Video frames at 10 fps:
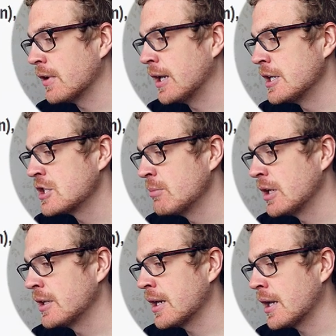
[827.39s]

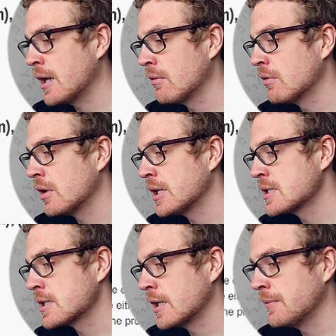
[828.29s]
Eligibility again,
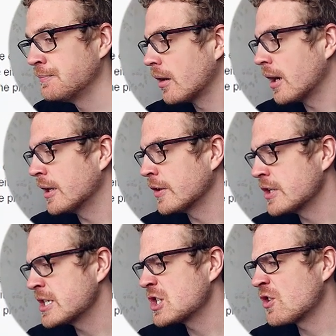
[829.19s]
let's see, and the
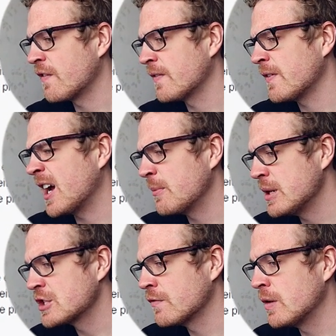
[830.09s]
decision of
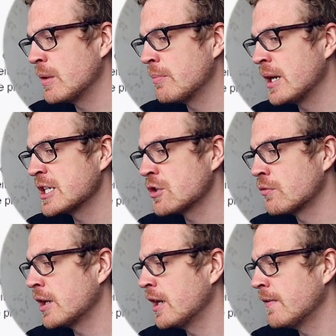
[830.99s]
admission will be based on
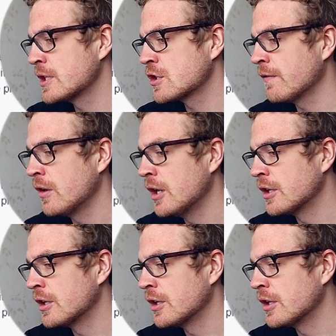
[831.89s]
relevance of